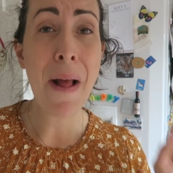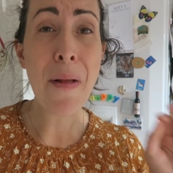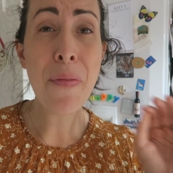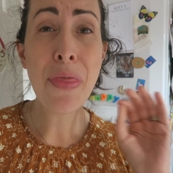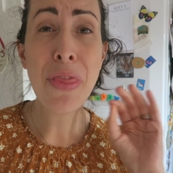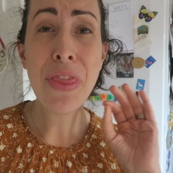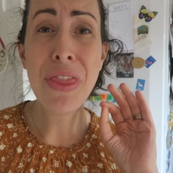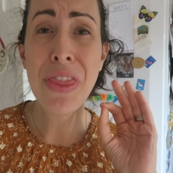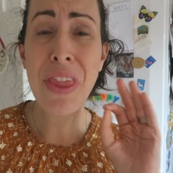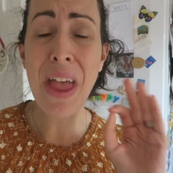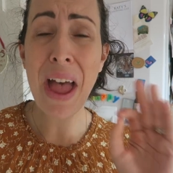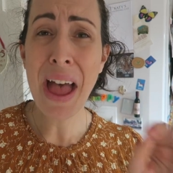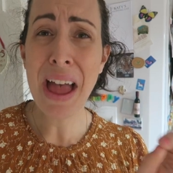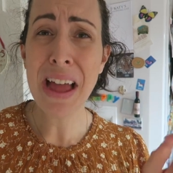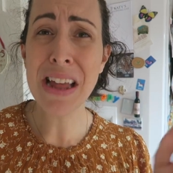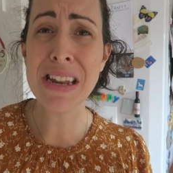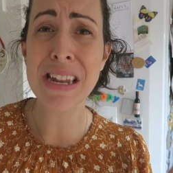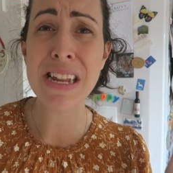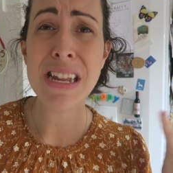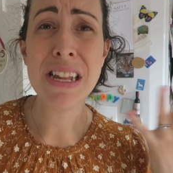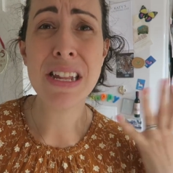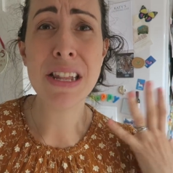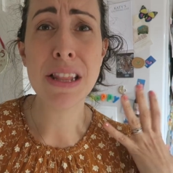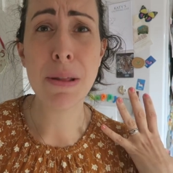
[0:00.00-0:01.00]
And
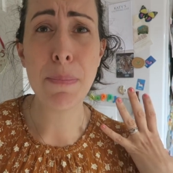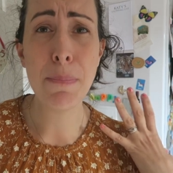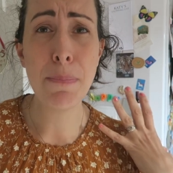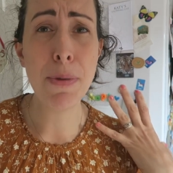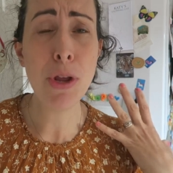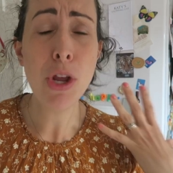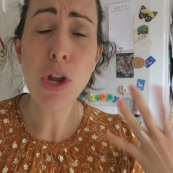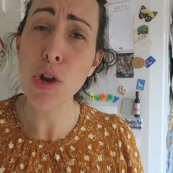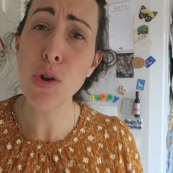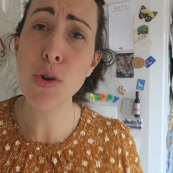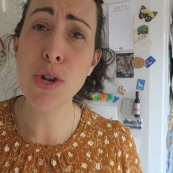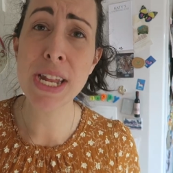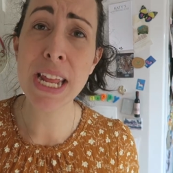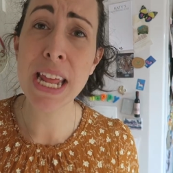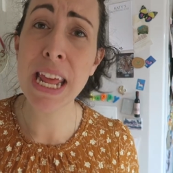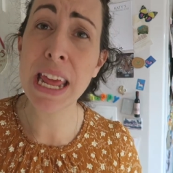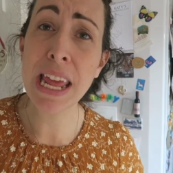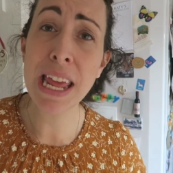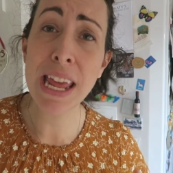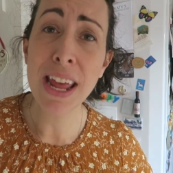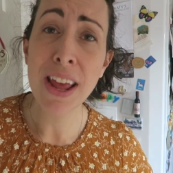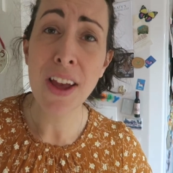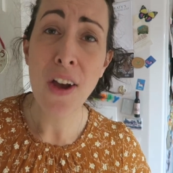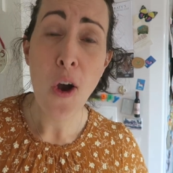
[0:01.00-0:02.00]
that is the
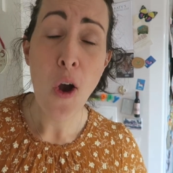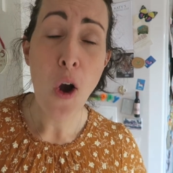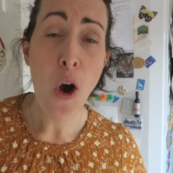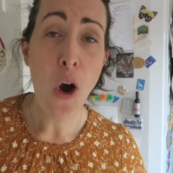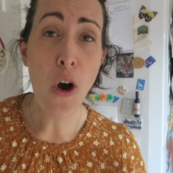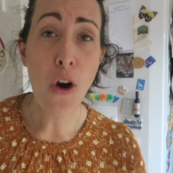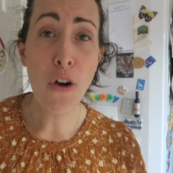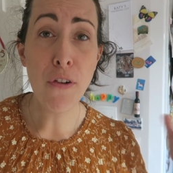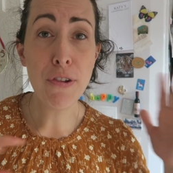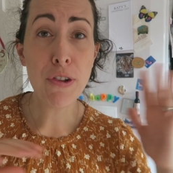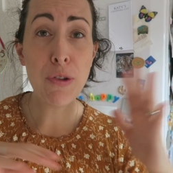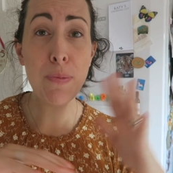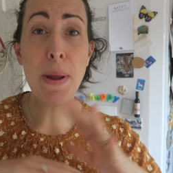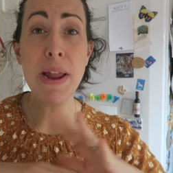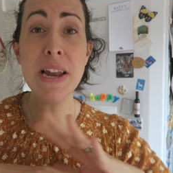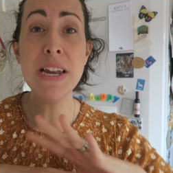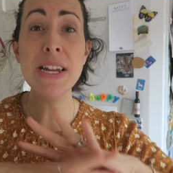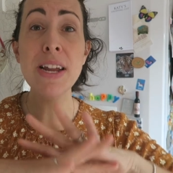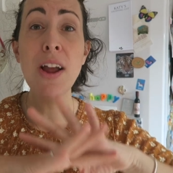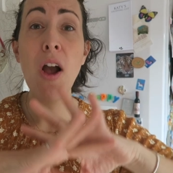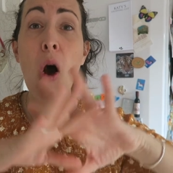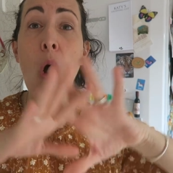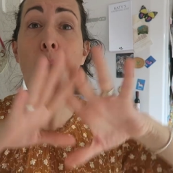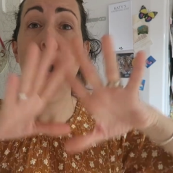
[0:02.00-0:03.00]
beauty of
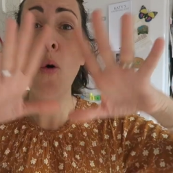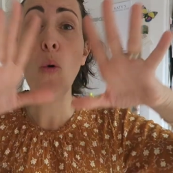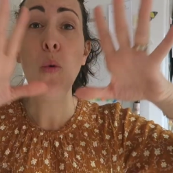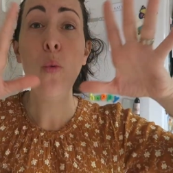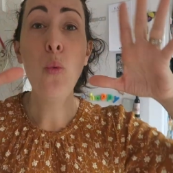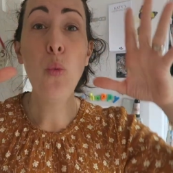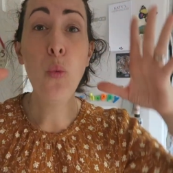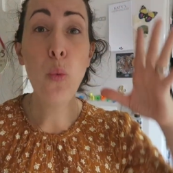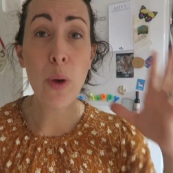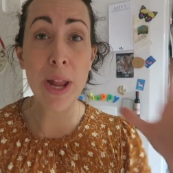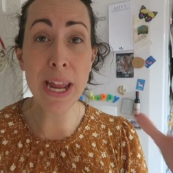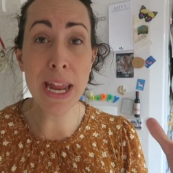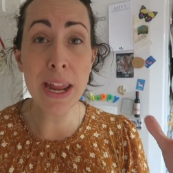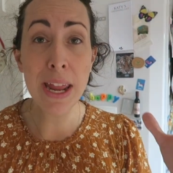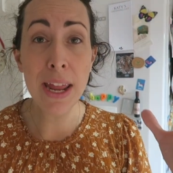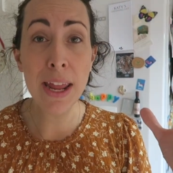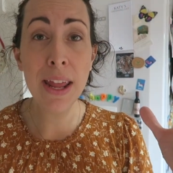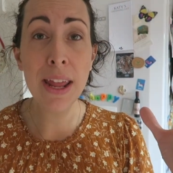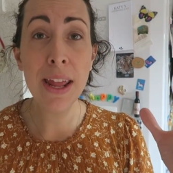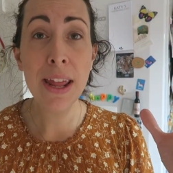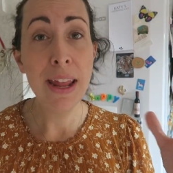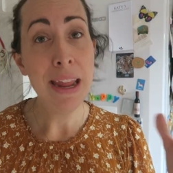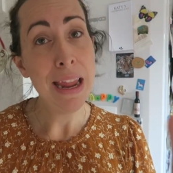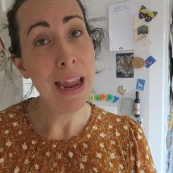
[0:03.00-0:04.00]
spending a whole
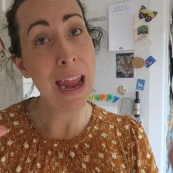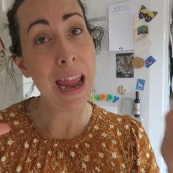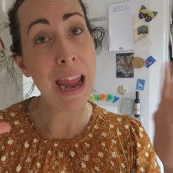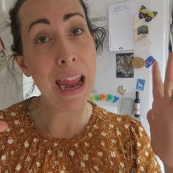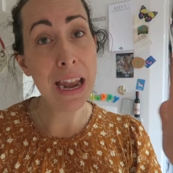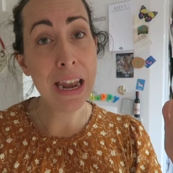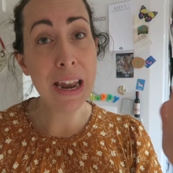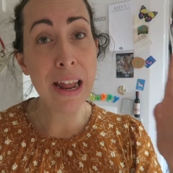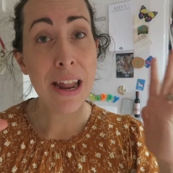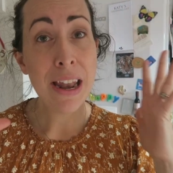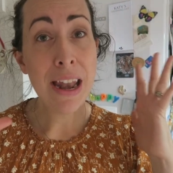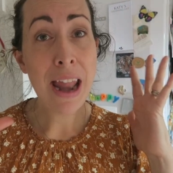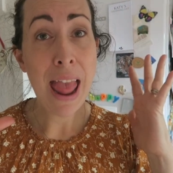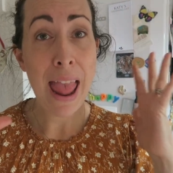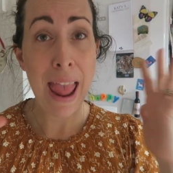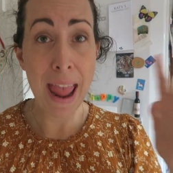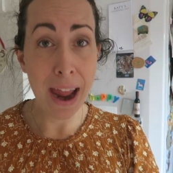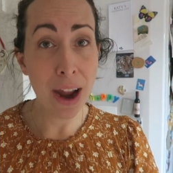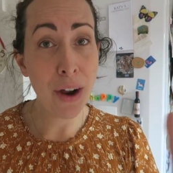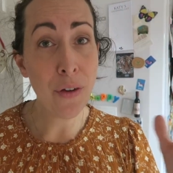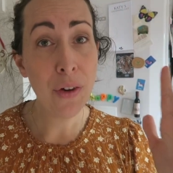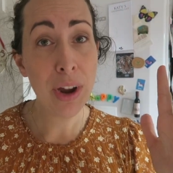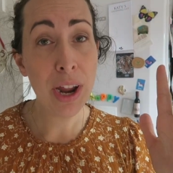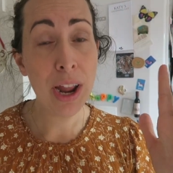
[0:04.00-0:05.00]
week in an
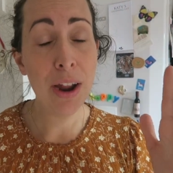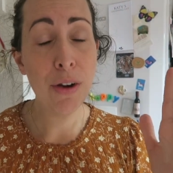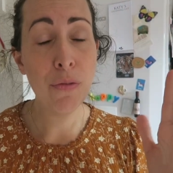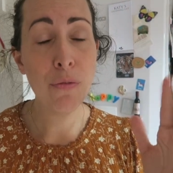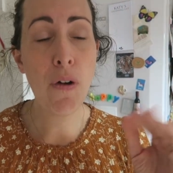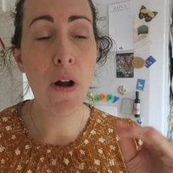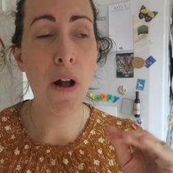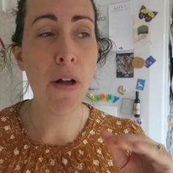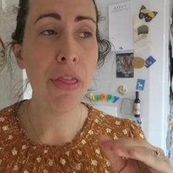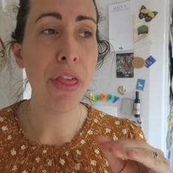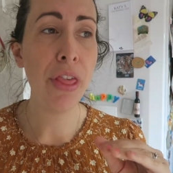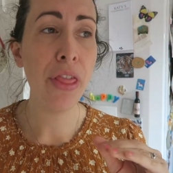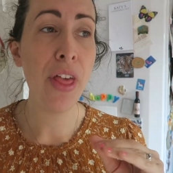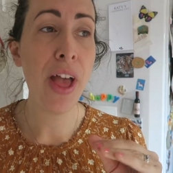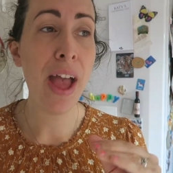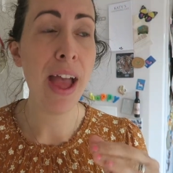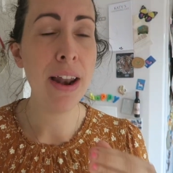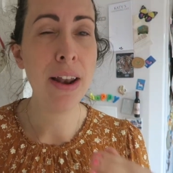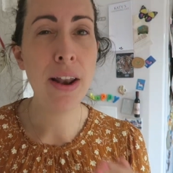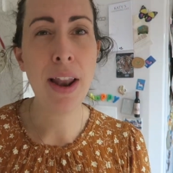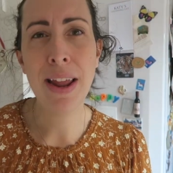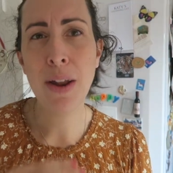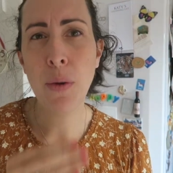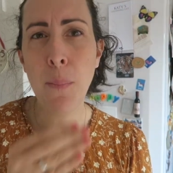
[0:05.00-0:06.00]
area rather
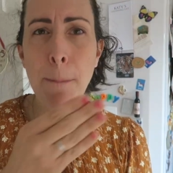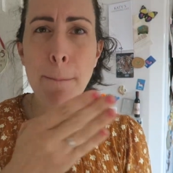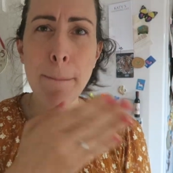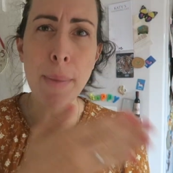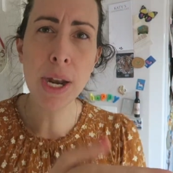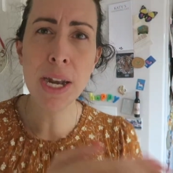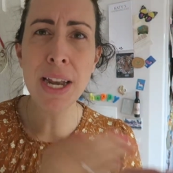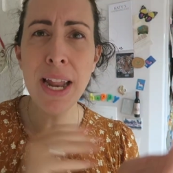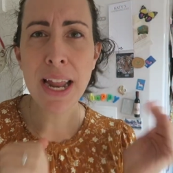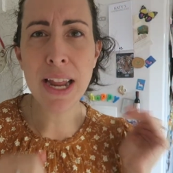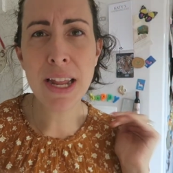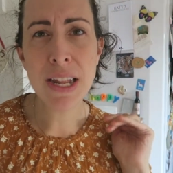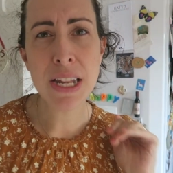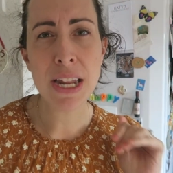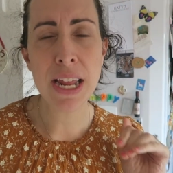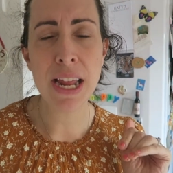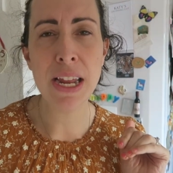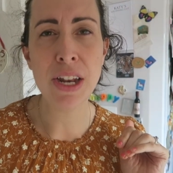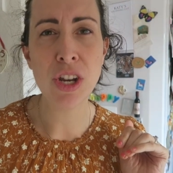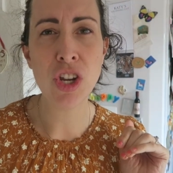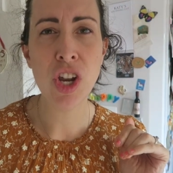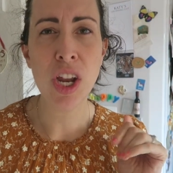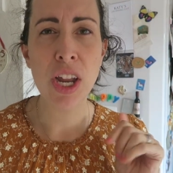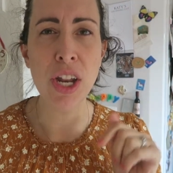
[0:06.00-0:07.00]
than like Monday is
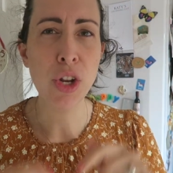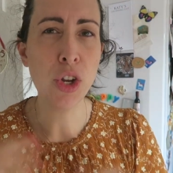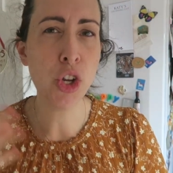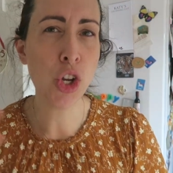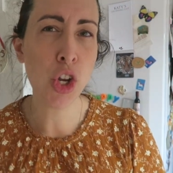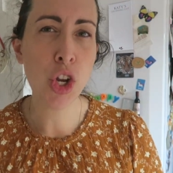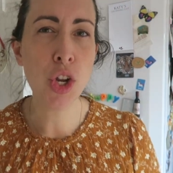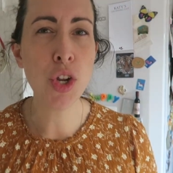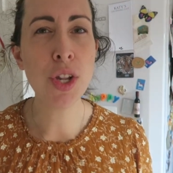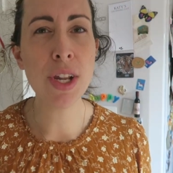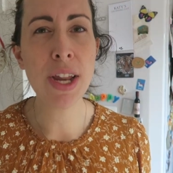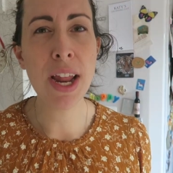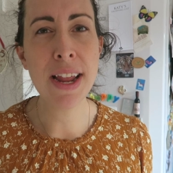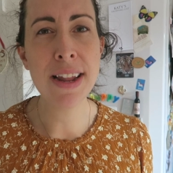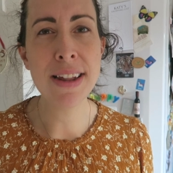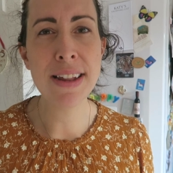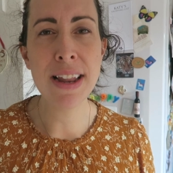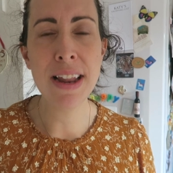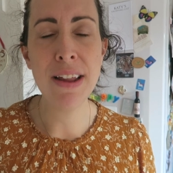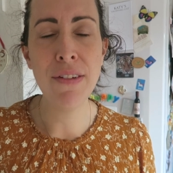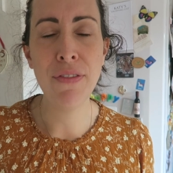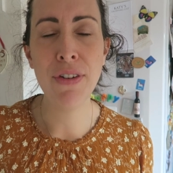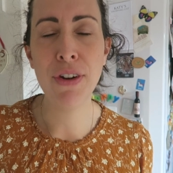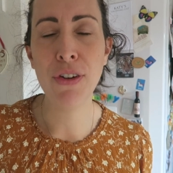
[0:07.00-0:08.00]
kitchen, Tuesday is
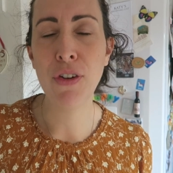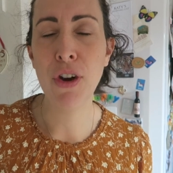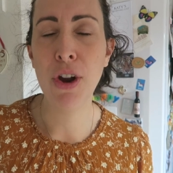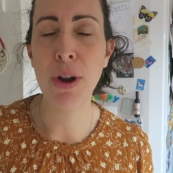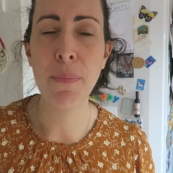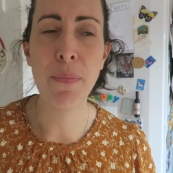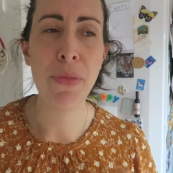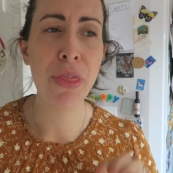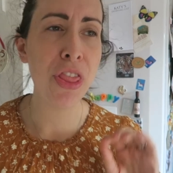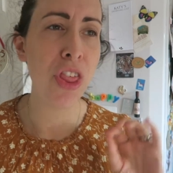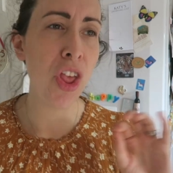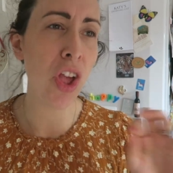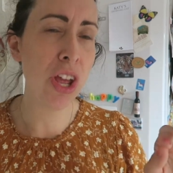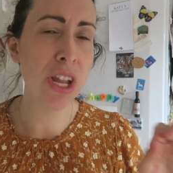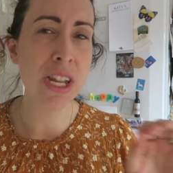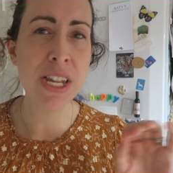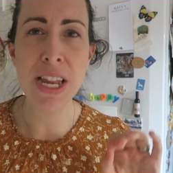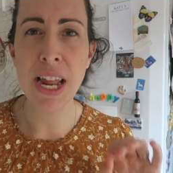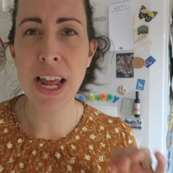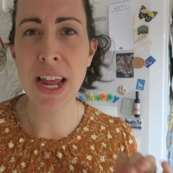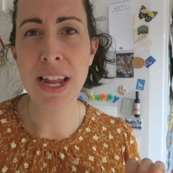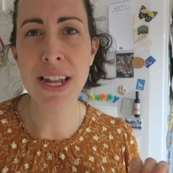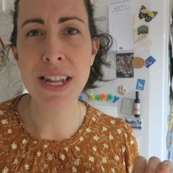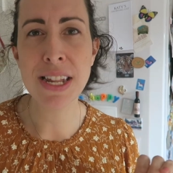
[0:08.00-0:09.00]
living room,
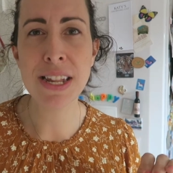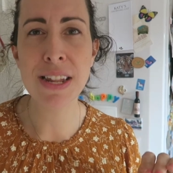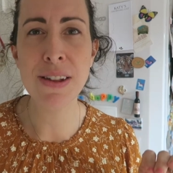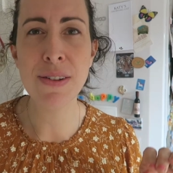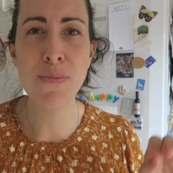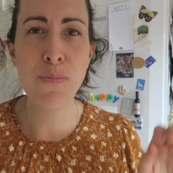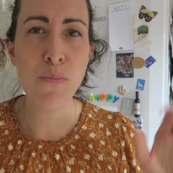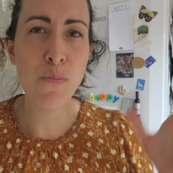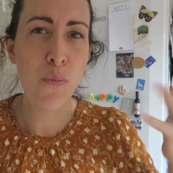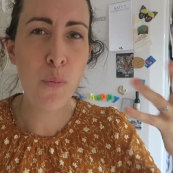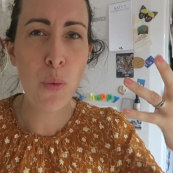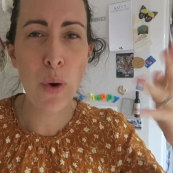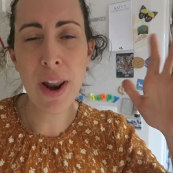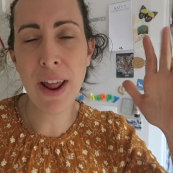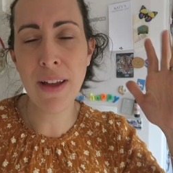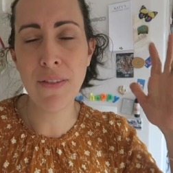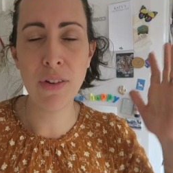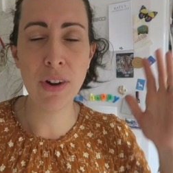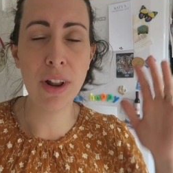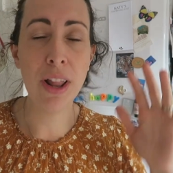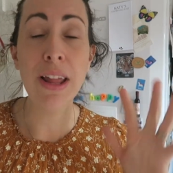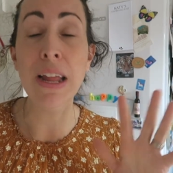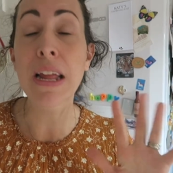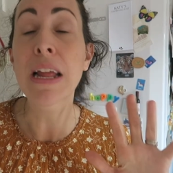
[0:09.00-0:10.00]
Thursday is
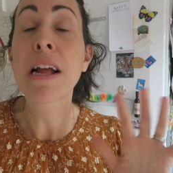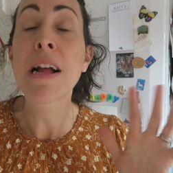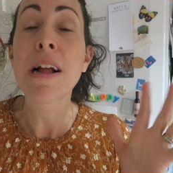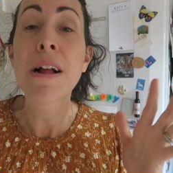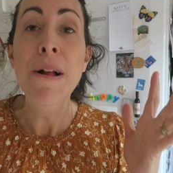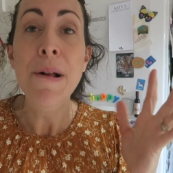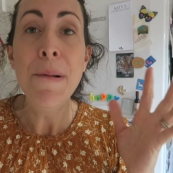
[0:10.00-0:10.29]
whatever. Like